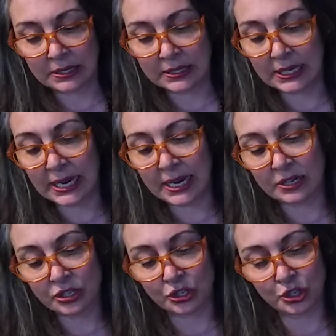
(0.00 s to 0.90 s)
Today
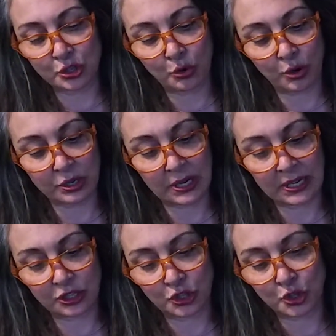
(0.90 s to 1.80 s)
is a short
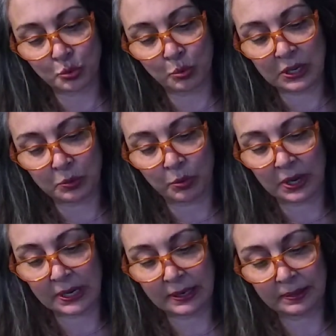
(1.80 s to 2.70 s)
and sweet
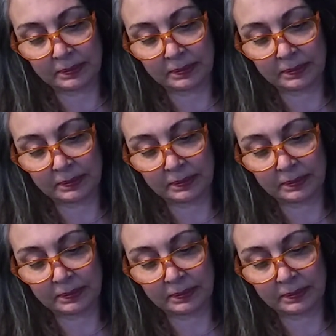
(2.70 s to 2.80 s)
one.